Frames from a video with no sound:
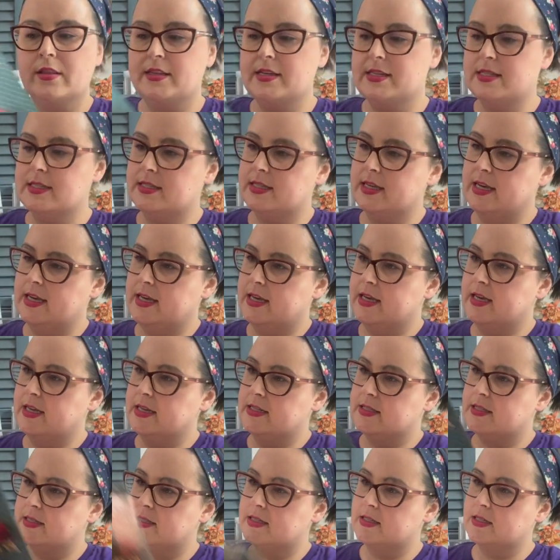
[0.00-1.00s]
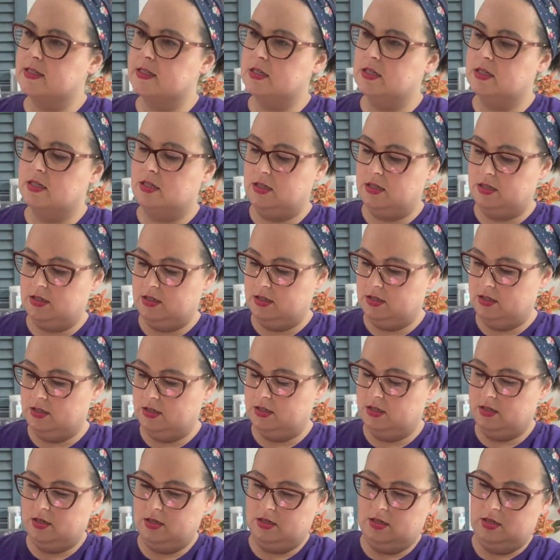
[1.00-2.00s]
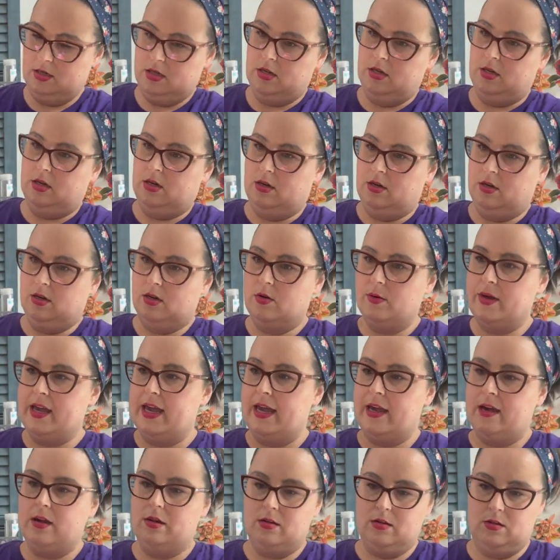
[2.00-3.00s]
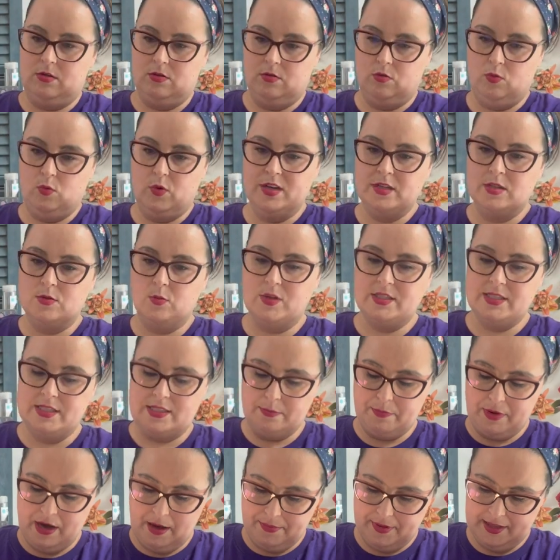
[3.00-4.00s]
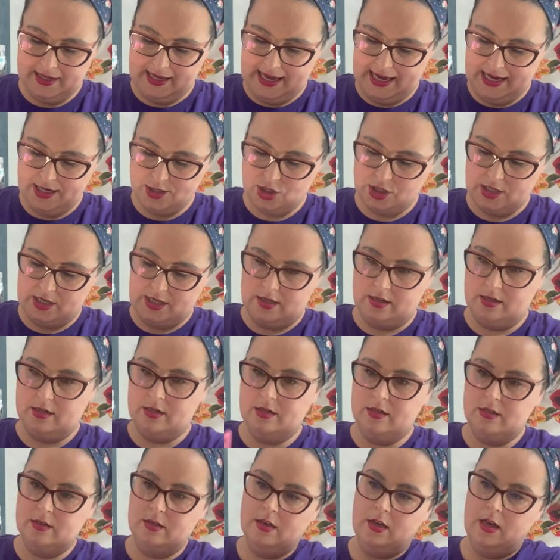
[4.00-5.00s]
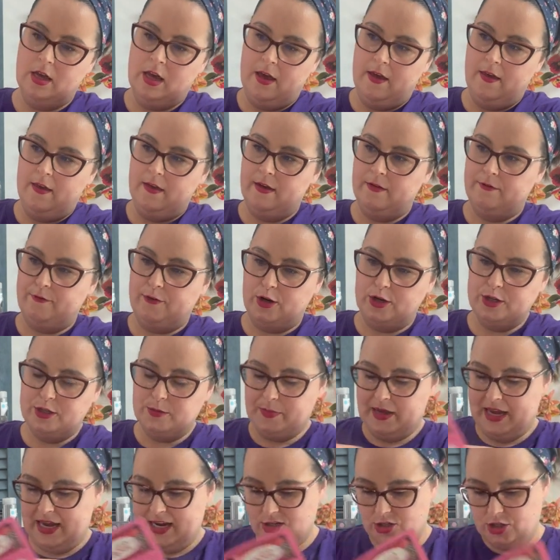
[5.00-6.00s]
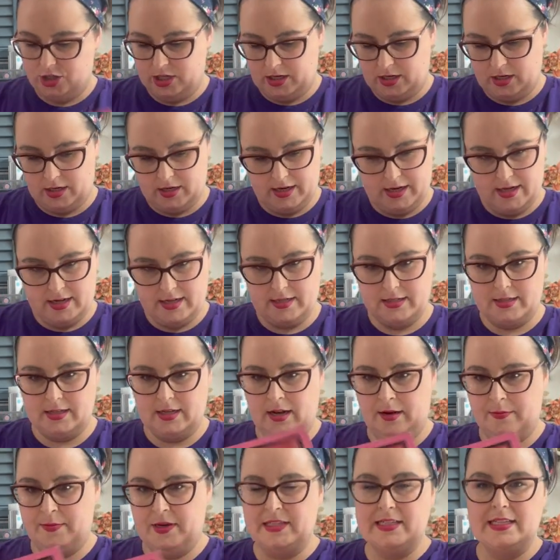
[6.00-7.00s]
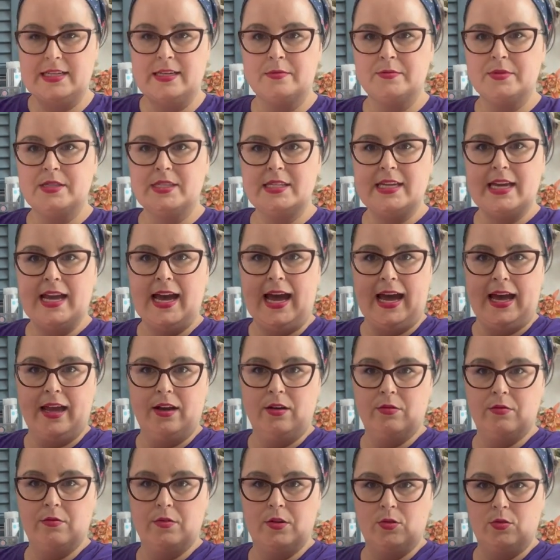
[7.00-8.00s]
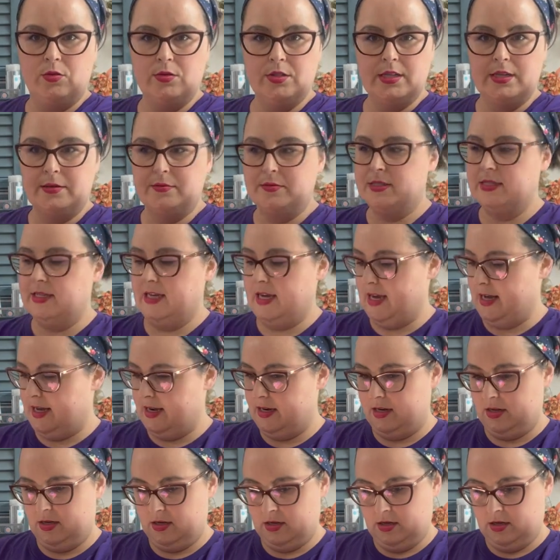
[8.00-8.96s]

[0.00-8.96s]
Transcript: This is, okay, what, what's the publication? The first page here is um, a D M C ad, an old D M C ad.